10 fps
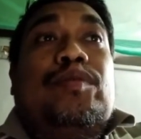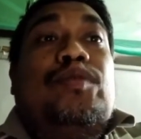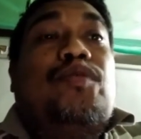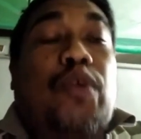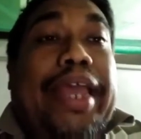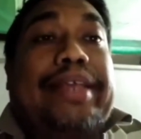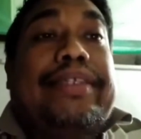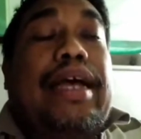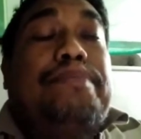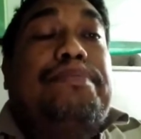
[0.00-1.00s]
For
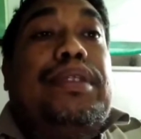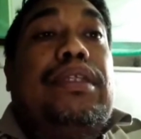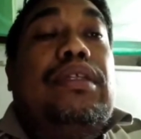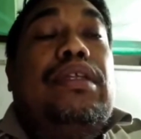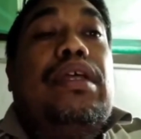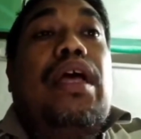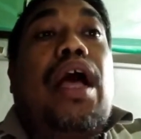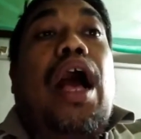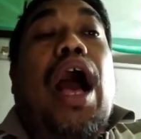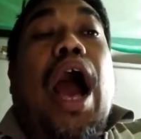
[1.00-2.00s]
example,
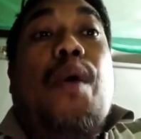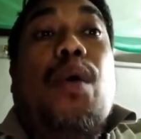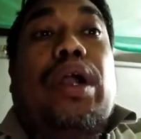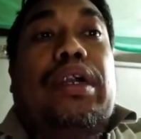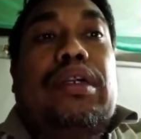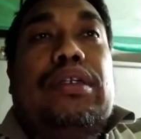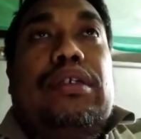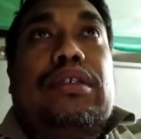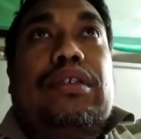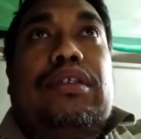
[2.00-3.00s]
hour.
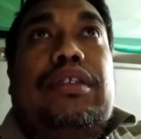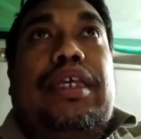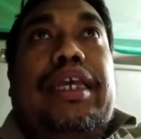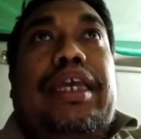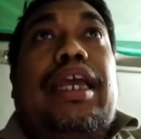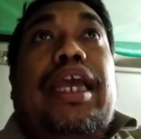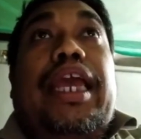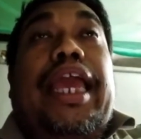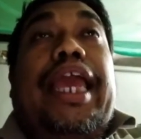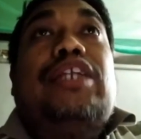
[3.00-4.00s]
See,
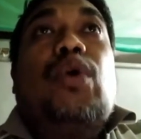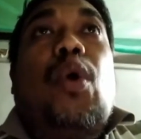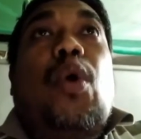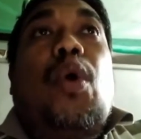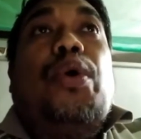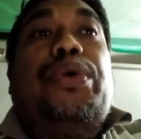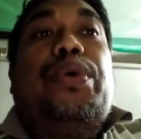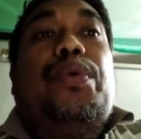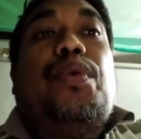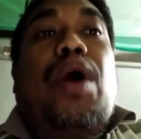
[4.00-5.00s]

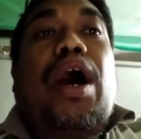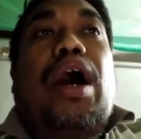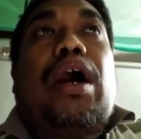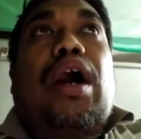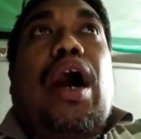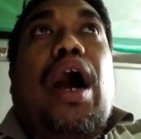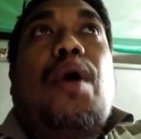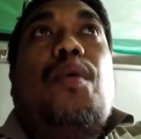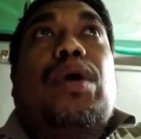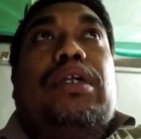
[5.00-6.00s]
H-O-U-R,
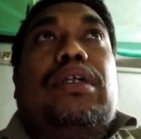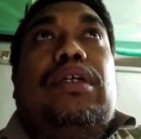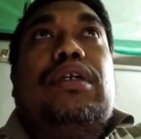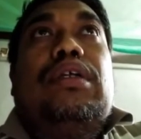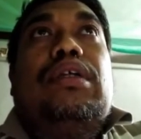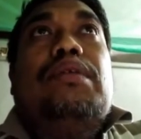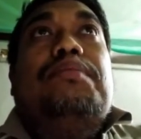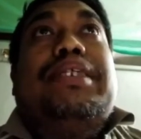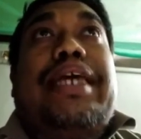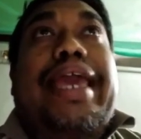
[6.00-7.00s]
hour.
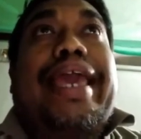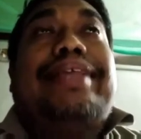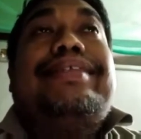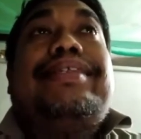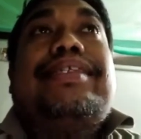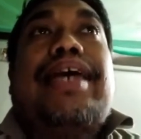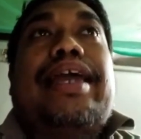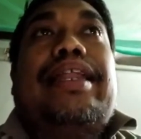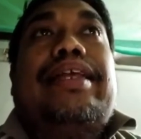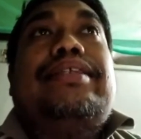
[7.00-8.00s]
But the H is
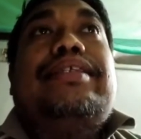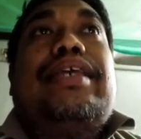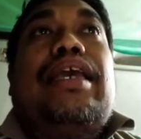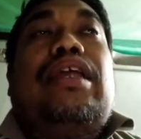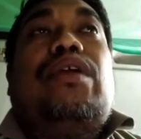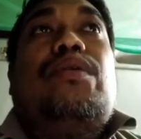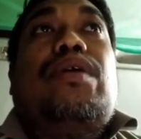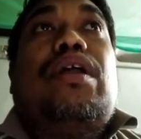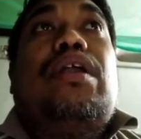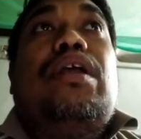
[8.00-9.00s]
silent. Here you
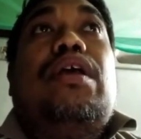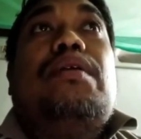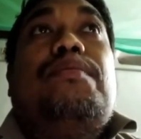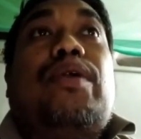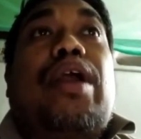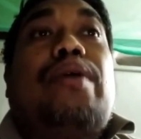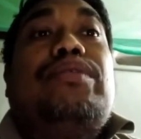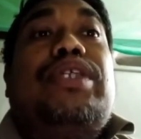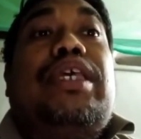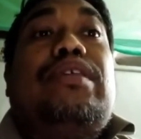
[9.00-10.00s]
are
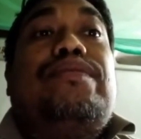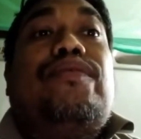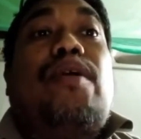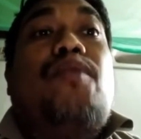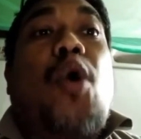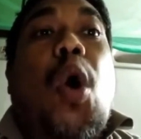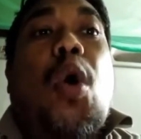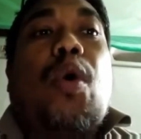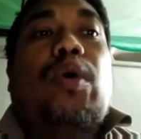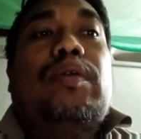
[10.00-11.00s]
pronouncing is from O.